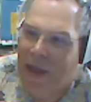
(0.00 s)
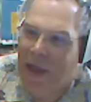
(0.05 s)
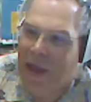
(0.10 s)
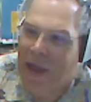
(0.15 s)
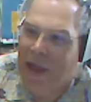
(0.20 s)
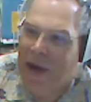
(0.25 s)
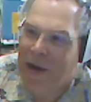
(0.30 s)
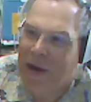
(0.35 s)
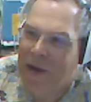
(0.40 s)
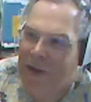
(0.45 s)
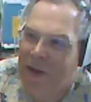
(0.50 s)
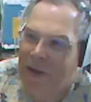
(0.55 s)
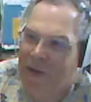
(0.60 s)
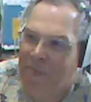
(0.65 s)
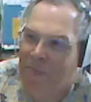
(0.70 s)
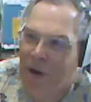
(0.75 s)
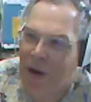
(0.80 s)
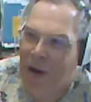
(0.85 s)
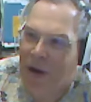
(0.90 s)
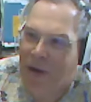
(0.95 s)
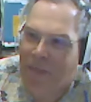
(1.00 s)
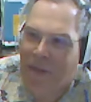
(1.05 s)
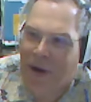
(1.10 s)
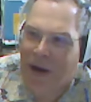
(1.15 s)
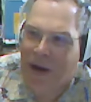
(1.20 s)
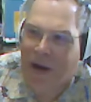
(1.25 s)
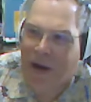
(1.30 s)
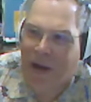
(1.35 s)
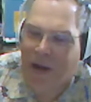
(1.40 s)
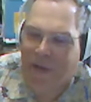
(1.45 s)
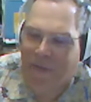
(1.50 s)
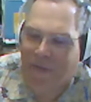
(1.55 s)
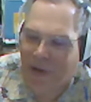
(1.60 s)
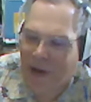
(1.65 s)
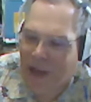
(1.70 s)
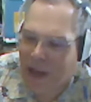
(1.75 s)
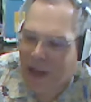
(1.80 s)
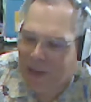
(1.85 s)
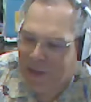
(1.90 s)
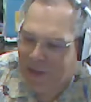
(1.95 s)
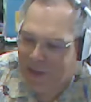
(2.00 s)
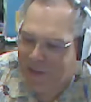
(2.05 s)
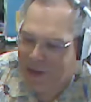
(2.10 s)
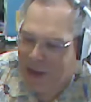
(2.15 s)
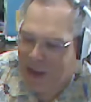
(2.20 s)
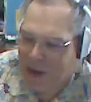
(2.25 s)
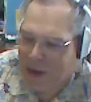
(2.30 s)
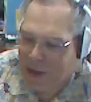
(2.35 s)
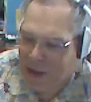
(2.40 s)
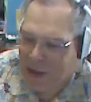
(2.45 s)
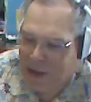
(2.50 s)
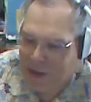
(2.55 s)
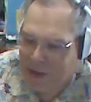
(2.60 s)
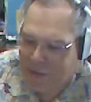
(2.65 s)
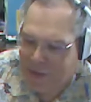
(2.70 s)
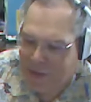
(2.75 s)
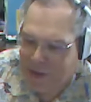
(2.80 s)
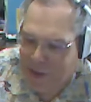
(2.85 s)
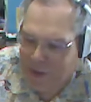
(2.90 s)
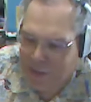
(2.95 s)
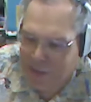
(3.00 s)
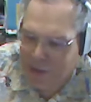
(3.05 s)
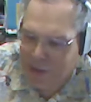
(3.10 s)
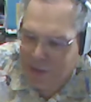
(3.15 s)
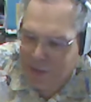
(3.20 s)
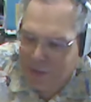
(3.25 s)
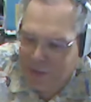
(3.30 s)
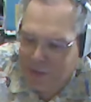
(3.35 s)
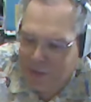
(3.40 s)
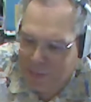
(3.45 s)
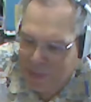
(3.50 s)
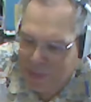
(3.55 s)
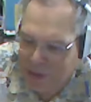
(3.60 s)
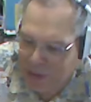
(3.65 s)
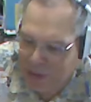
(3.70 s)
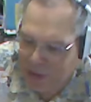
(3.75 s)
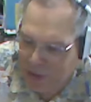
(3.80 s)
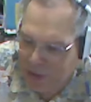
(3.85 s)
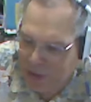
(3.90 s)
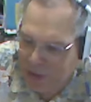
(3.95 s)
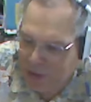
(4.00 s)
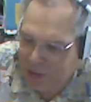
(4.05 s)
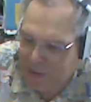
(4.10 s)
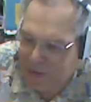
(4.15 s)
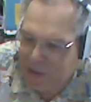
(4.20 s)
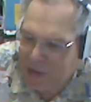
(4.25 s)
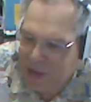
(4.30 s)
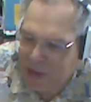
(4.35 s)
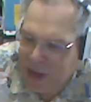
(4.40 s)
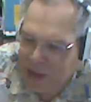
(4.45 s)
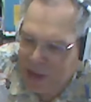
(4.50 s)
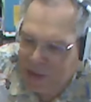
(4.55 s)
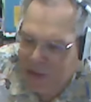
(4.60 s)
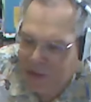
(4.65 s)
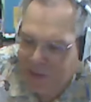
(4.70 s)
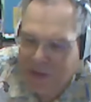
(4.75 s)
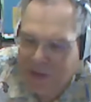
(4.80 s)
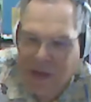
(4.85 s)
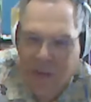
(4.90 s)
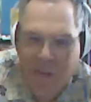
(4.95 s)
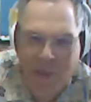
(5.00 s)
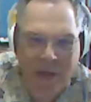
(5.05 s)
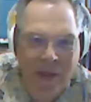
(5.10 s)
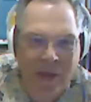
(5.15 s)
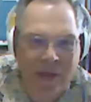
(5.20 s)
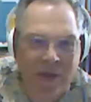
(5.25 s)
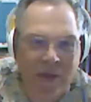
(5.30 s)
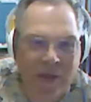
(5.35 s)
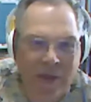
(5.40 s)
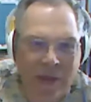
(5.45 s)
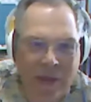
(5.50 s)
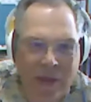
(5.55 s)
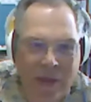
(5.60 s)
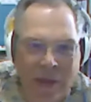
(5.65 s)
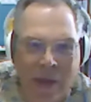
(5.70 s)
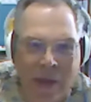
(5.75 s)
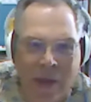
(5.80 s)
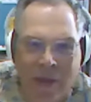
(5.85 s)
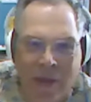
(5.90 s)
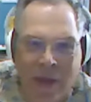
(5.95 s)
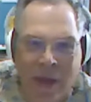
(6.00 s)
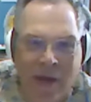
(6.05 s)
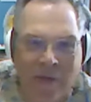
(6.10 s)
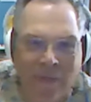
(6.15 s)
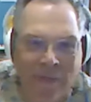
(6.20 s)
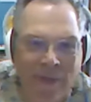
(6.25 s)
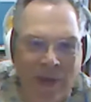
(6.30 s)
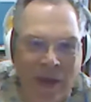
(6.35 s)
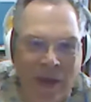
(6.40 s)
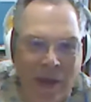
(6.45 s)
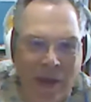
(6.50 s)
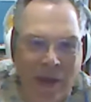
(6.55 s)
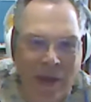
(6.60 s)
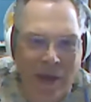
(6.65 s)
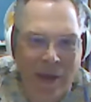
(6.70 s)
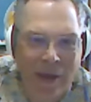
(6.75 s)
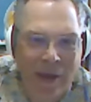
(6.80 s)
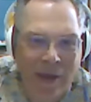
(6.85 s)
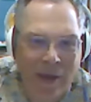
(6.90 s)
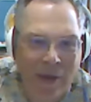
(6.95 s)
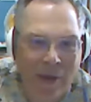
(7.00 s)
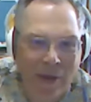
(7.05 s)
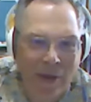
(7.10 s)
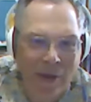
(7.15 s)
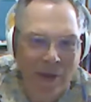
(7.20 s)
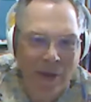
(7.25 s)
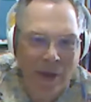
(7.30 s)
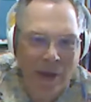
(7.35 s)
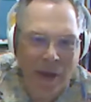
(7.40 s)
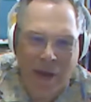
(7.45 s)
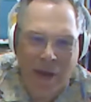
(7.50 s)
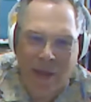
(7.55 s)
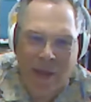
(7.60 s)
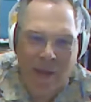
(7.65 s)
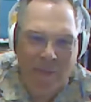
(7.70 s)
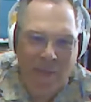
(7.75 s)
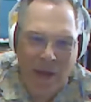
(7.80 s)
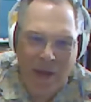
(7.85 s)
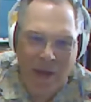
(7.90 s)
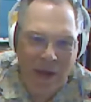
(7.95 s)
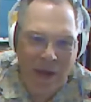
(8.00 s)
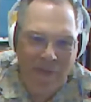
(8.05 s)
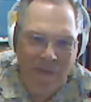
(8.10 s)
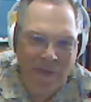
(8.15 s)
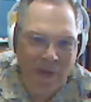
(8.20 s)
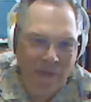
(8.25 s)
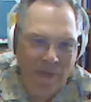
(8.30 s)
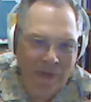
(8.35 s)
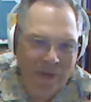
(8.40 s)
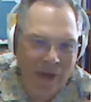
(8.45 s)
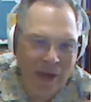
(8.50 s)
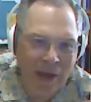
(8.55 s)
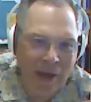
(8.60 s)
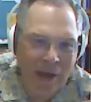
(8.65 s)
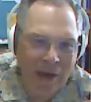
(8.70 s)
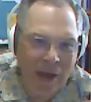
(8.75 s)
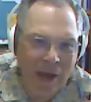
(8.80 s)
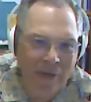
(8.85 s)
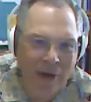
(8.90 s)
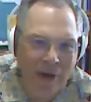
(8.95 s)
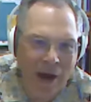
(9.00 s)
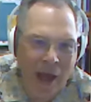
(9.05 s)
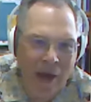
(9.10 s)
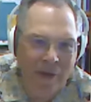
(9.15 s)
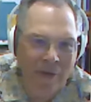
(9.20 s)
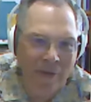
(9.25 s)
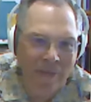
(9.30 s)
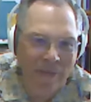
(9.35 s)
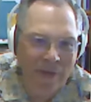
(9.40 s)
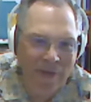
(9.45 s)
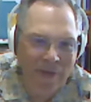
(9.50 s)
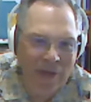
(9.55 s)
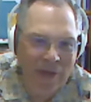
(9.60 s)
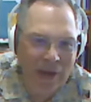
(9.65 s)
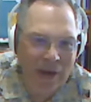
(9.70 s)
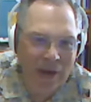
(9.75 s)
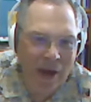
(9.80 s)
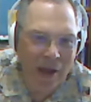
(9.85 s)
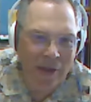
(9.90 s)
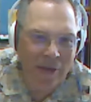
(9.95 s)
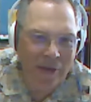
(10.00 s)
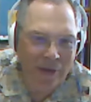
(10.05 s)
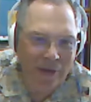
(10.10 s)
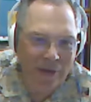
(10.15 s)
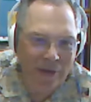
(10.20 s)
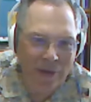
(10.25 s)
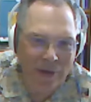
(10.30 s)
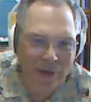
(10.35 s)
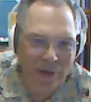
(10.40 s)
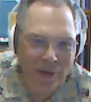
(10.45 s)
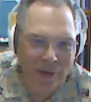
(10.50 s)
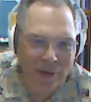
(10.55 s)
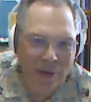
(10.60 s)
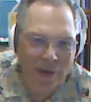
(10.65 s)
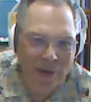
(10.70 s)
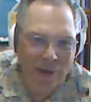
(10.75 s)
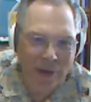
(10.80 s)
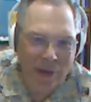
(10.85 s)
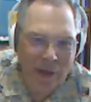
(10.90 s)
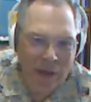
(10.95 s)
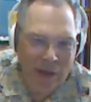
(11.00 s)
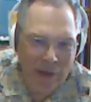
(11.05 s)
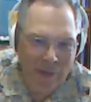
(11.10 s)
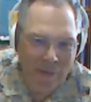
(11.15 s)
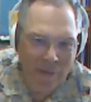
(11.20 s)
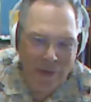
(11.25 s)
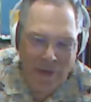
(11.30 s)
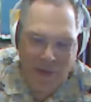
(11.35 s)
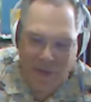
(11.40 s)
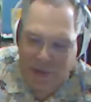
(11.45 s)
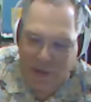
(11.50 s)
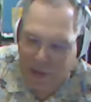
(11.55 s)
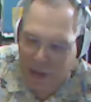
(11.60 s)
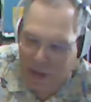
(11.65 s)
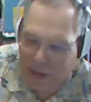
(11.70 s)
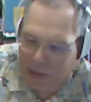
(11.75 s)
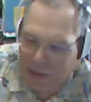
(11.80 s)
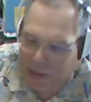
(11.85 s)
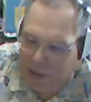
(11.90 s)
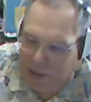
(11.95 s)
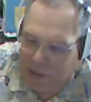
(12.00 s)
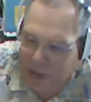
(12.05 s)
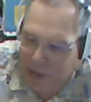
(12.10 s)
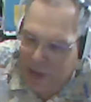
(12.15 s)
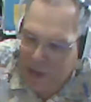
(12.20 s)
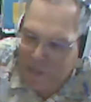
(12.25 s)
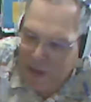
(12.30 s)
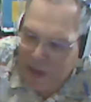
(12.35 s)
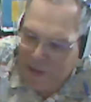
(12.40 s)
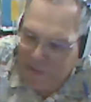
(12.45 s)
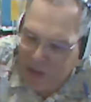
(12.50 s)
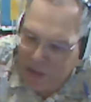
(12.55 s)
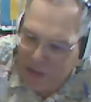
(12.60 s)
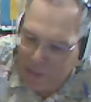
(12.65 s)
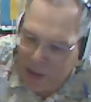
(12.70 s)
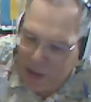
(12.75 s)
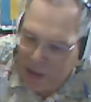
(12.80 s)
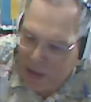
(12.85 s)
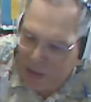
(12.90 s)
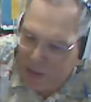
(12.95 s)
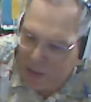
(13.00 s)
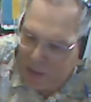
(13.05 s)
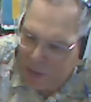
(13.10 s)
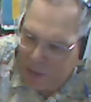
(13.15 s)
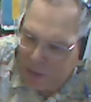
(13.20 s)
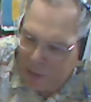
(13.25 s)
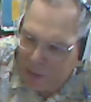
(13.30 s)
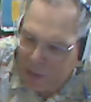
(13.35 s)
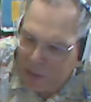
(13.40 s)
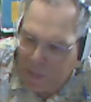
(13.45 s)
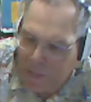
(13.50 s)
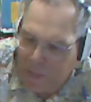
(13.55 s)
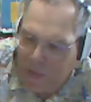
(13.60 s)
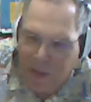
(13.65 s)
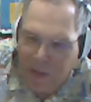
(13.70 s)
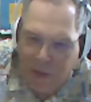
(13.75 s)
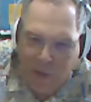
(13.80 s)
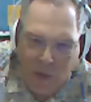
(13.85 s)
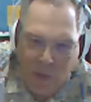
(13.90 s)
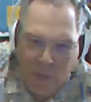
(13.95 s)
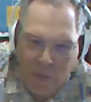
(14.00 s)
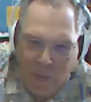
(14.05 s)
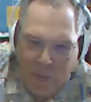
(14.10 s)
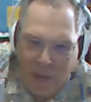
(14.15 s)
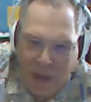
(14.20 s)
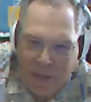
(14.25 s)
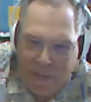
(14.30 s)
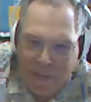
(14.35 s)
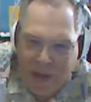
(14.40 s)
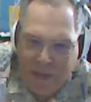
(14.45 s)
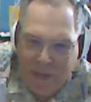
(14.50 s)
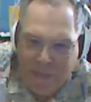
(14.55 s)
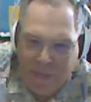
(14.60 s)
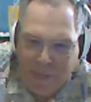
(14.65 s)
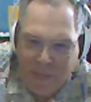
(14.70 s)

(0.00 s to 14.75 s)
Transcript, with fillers: and he says mark mark i forgot to send it can i still use the material i said yeah just send me the the late fee I think my late fee was like another $150. dollars mm hmm It was uh, like, you know, him having to make double the normal payment,